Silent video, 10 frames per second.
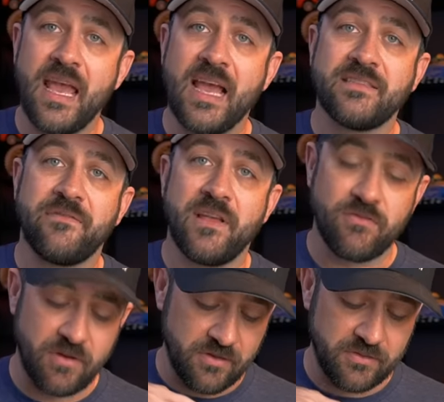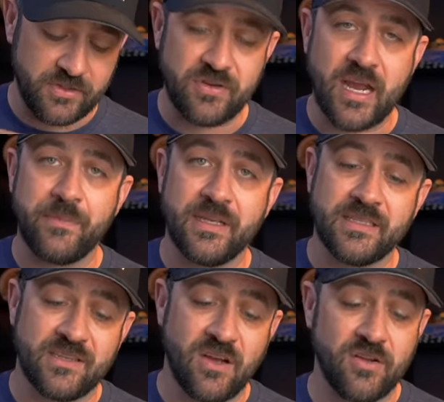has a Velcro strap
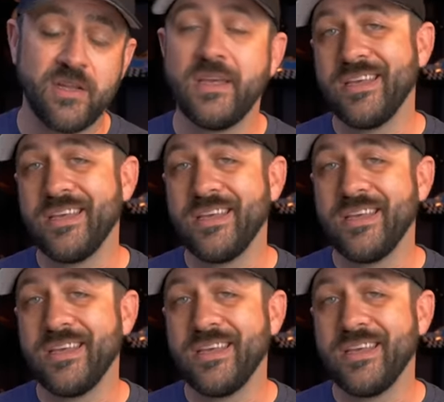installed.